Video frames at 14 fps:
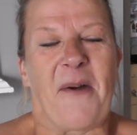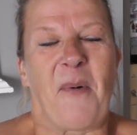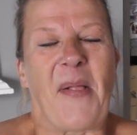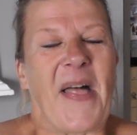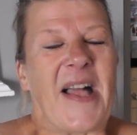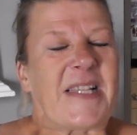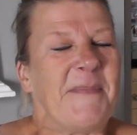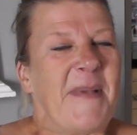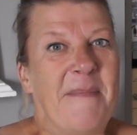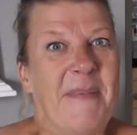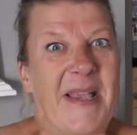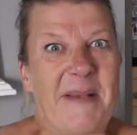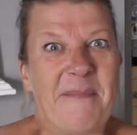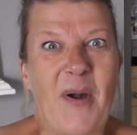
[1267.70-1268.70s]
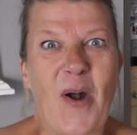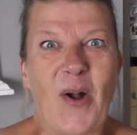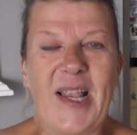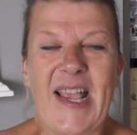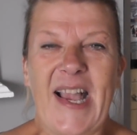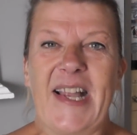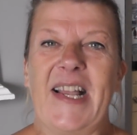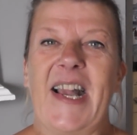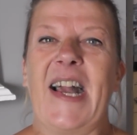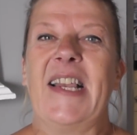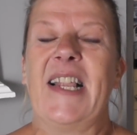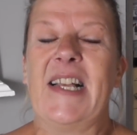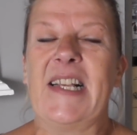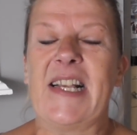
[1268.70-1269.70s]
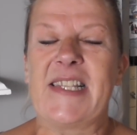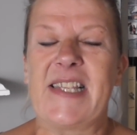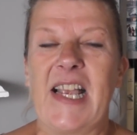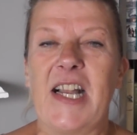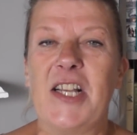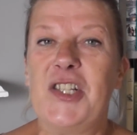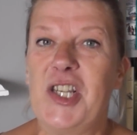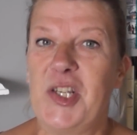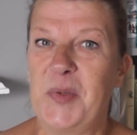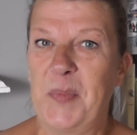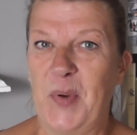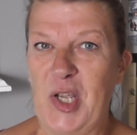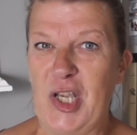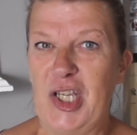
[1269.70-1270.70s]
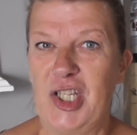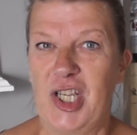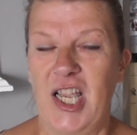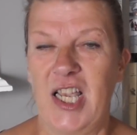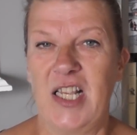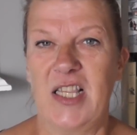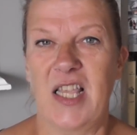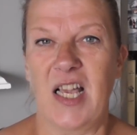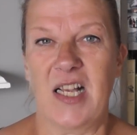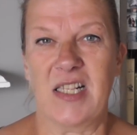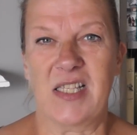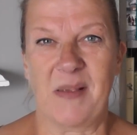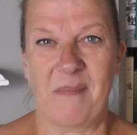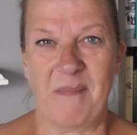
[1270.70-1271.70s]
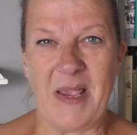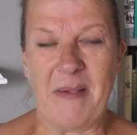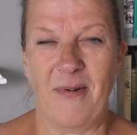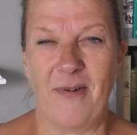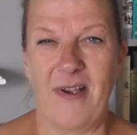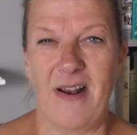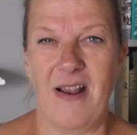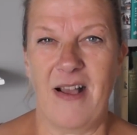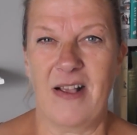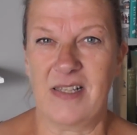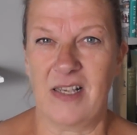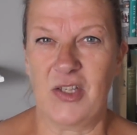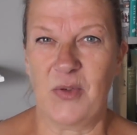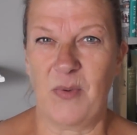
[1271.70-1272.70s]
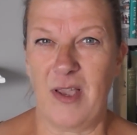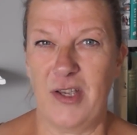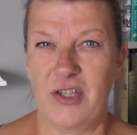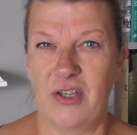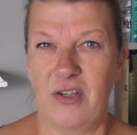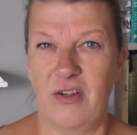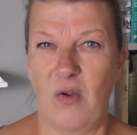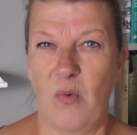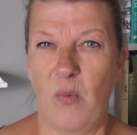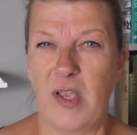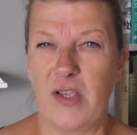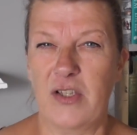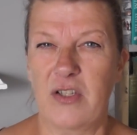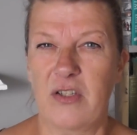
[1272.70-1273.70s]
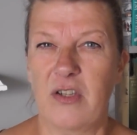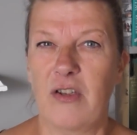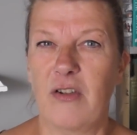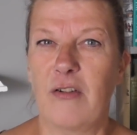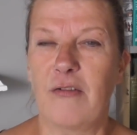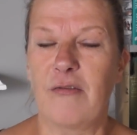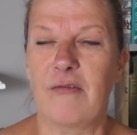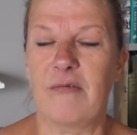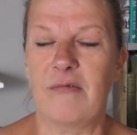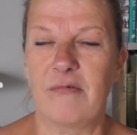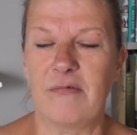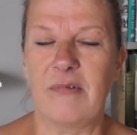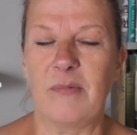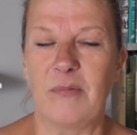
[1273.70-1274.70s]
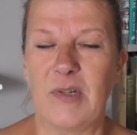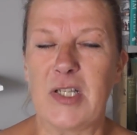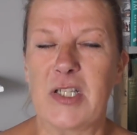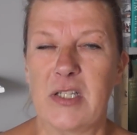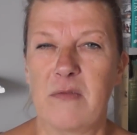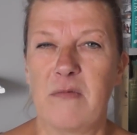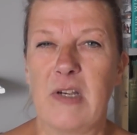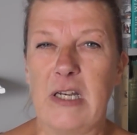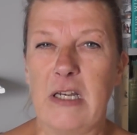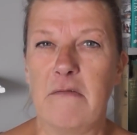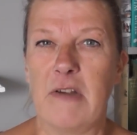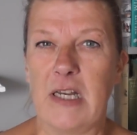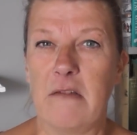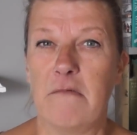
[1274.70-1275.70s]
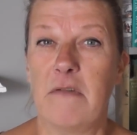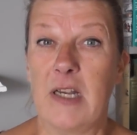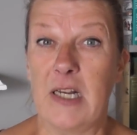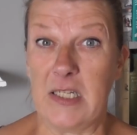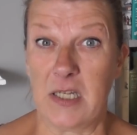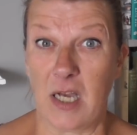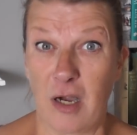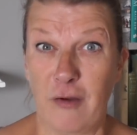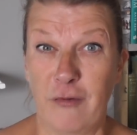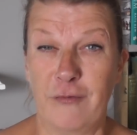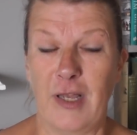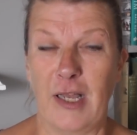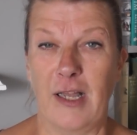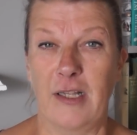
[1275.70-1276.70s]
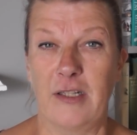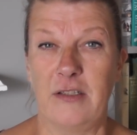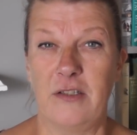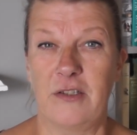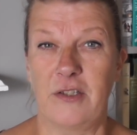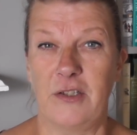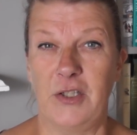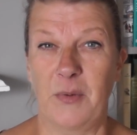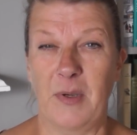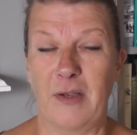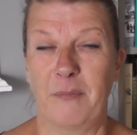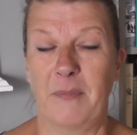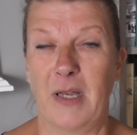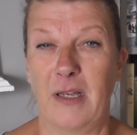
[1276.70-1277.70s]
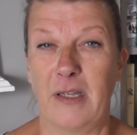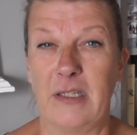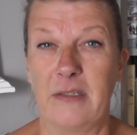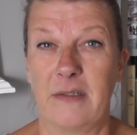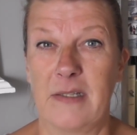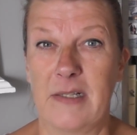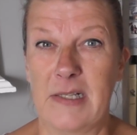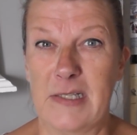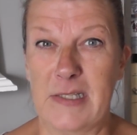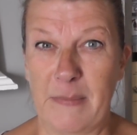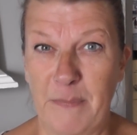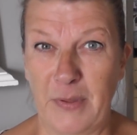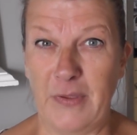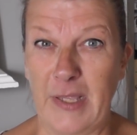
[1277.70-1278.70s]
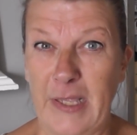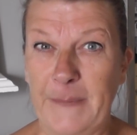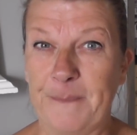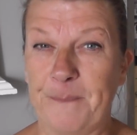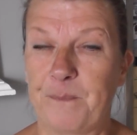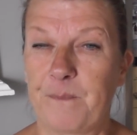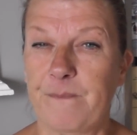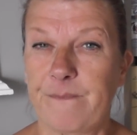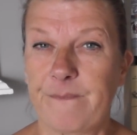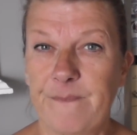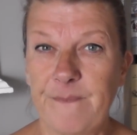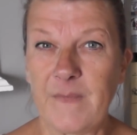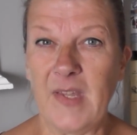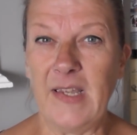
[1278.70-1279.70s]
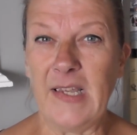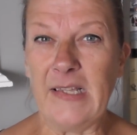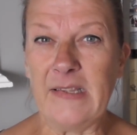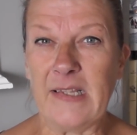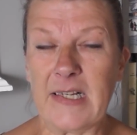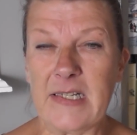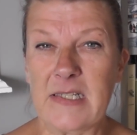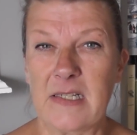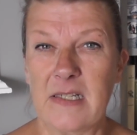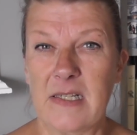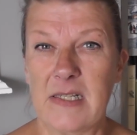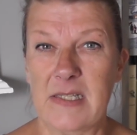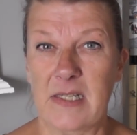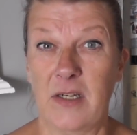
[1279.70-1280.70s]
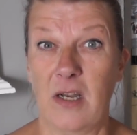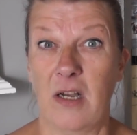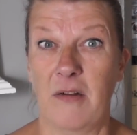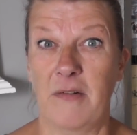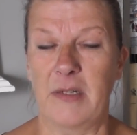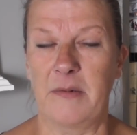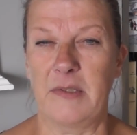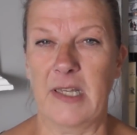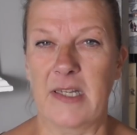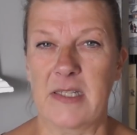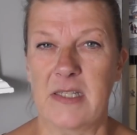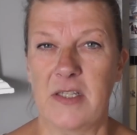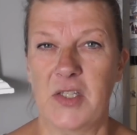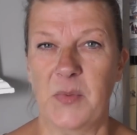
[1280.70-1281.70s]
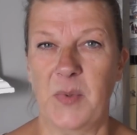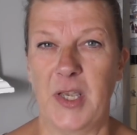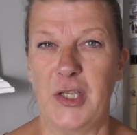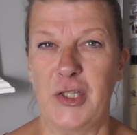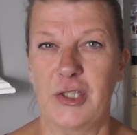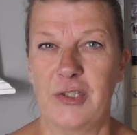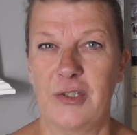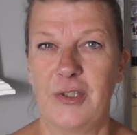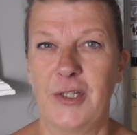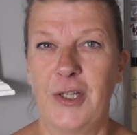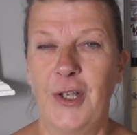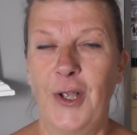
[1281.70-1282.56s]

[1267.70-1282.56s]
Well, that's me being Pollyanna. And like I say, I do appreciate that some people are in a situation which is really, really, really tough. And you have my sympathy in that scenario, in that situation.